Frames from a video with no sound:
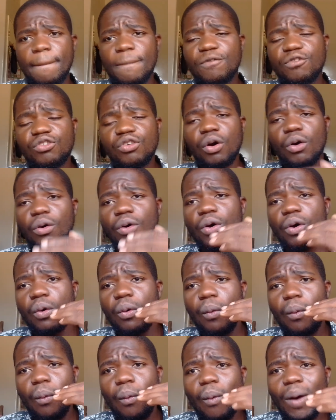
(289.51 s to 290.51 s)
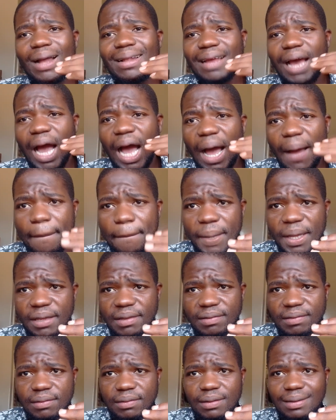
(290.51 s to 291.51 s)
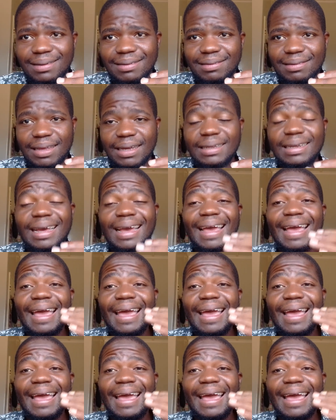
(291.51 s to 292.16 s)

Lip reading: So what happens is that